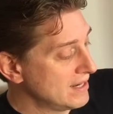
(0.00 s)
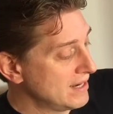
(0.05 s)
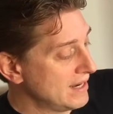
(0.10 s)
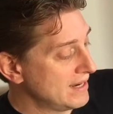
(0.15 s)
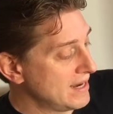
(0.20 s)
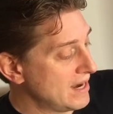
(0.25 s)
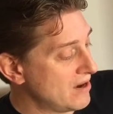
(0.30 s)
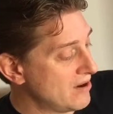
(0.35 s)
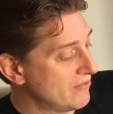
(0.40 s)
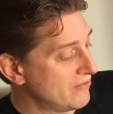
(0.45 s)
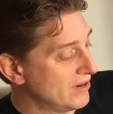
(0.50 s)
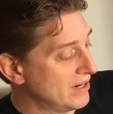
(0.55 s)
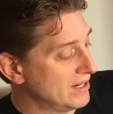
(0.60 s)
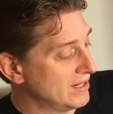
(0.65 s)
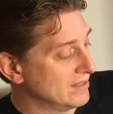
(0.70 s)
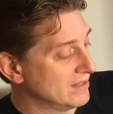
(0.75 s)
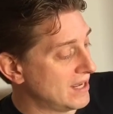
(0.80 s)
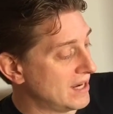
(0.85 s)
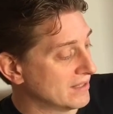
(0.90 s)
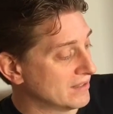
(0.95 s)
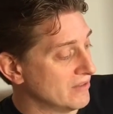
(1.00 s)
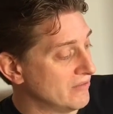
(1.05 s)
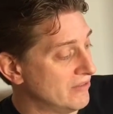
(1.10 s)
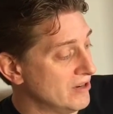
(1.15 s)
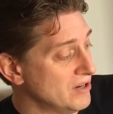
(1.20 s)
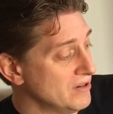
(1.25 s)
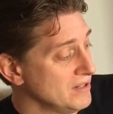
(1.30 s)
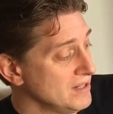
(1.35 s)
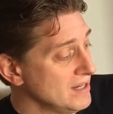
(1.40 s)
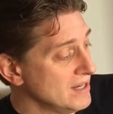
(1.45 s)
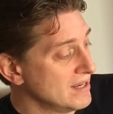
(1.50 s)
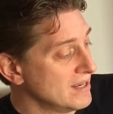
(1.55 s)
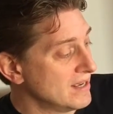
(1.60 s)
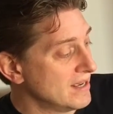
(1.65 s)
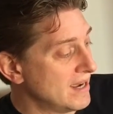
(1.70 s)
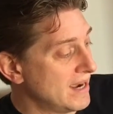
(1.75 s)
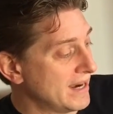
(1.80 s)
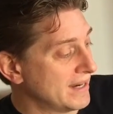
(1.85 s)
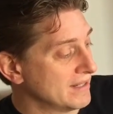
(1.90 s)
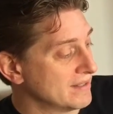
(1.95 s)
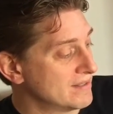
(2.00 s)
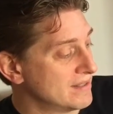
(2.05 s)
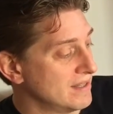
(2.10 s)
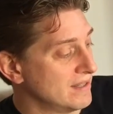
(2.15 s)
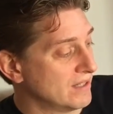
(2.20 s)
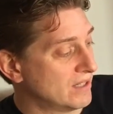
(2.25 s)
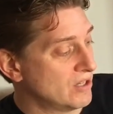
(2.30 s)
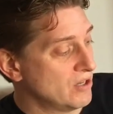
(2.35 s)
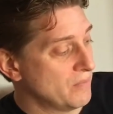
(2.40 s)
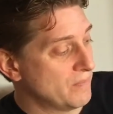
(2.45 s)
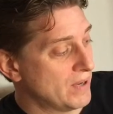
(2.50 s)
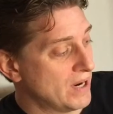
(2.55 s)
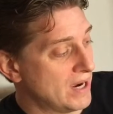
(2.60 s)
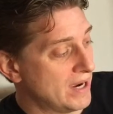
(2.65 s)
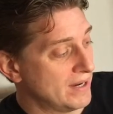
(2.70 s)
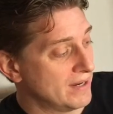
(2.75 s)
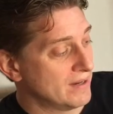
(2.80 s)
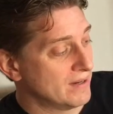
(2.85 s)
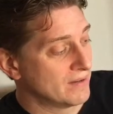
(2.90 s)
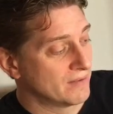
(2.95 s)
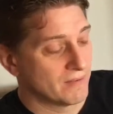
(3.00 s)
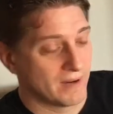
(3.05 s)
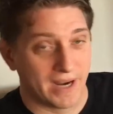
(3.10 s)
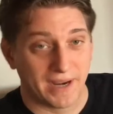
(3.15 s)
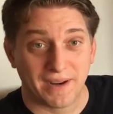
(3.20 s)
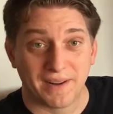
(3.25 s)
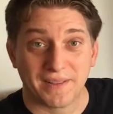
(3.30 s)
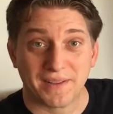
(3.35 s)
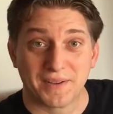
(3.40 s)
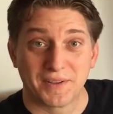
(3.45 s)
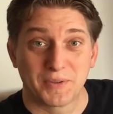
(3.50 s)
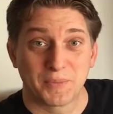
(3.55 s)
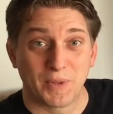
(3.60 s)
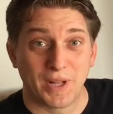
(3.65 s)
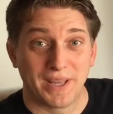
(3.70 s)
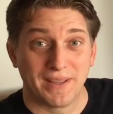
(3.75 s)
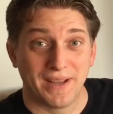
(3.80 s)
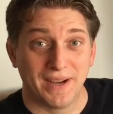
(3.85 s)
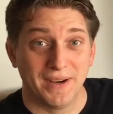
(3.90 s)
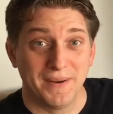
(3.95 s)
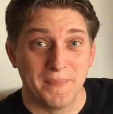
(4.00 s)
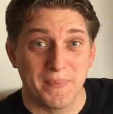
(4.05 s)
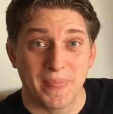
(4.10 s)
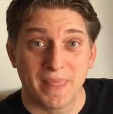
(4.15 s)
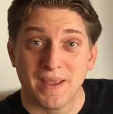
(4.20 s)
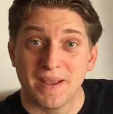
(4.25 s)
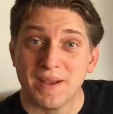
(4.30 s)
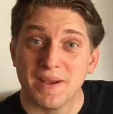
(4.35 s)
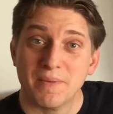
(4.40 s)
And now if I unlock the phone, I can see the coupon right on the display there.